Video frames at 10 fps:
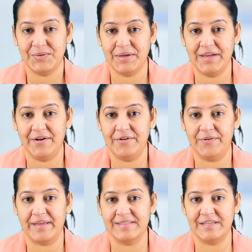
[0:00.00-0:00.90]
So here
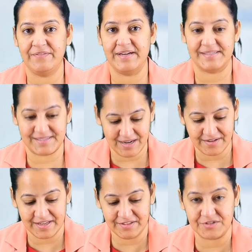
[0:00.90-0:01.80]
you can see we are
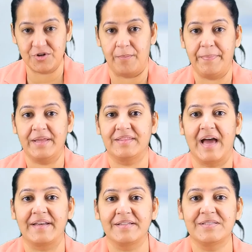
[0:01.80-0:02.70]
starting the topic
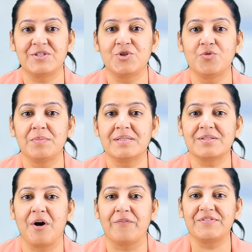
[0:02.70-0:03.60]
that is
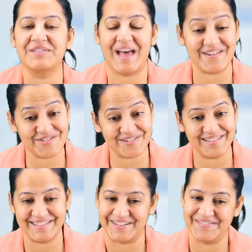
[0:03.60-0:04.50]
tumors of
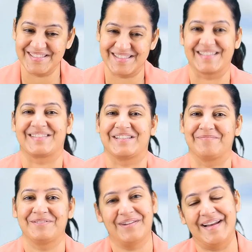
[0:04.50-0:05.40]
central nervous
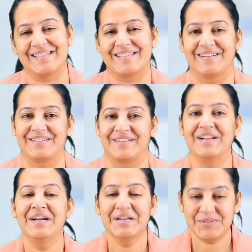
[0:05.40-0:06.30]
system. So let's start
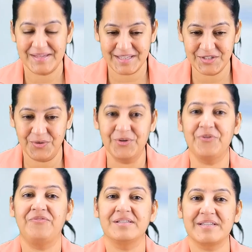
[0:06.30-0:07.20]
it. So as I
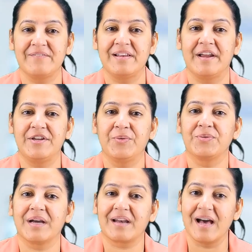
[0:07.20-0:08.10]
told you, first I will let you know the